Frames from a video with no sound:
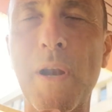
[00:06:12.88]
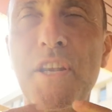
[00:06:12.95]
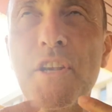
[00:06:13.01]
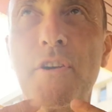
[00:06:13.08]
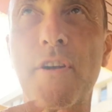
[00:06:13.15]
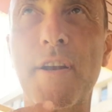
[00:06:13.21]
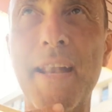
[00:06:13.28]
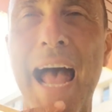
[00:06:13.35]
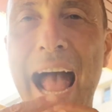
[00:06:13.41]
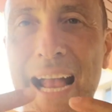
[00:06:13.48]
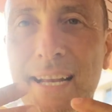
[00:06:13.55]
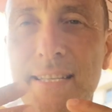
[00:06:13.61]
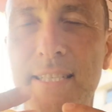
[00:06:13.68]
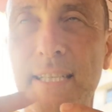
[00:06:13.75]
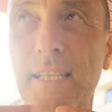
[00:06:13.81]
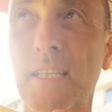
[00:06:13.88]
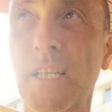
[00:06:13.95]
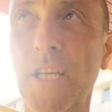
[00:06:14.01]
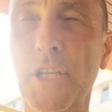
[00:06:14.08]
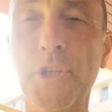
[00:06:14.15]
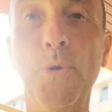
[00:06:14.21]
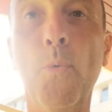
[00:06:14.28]
when you're an actor,
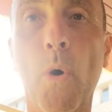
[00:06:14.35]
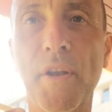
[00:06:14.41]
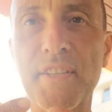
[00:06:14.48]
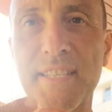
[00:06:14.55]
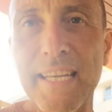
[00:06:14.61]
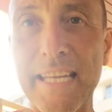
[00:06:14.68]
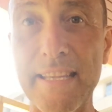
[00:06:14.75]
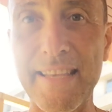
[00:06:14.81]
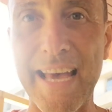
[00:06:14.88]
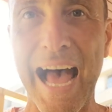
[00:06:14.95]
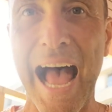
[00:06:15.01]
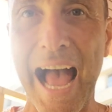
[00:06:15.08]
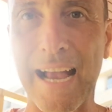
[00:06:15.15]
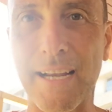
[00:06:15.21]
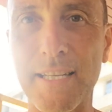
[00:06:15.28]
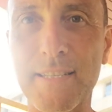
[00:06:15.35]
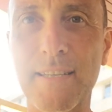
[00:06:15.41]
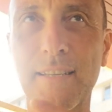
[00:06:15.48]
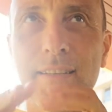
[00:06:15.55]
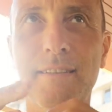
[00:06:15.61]
you want to either act